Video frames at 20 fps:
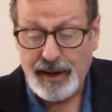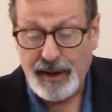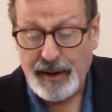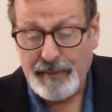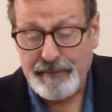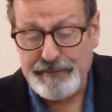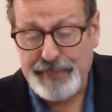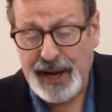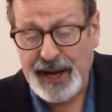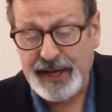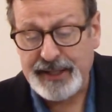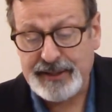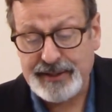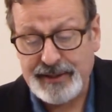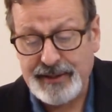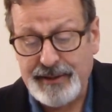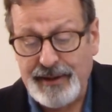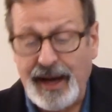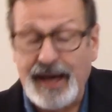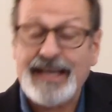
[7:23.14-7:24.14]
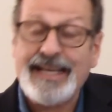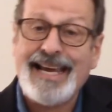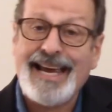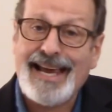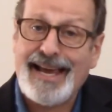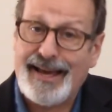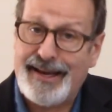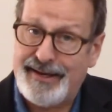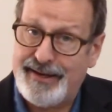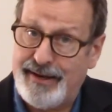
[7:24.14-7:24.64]
But
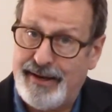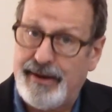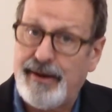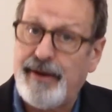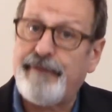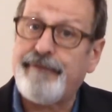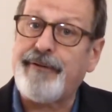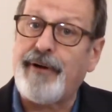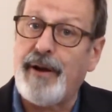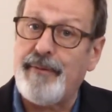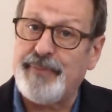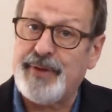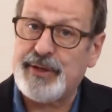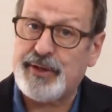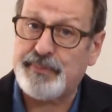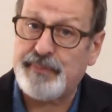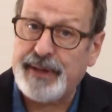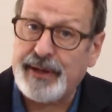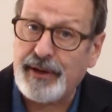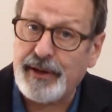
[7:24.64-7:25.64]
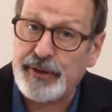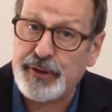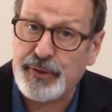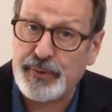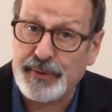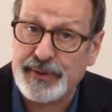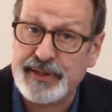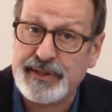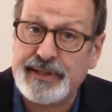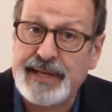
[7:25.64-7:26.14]
again, from the
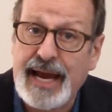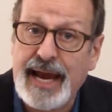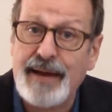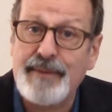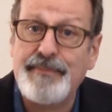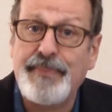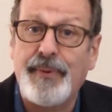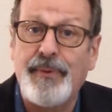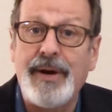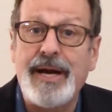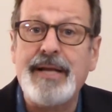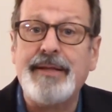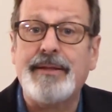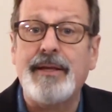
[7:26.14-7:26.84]
spiritual standpoint,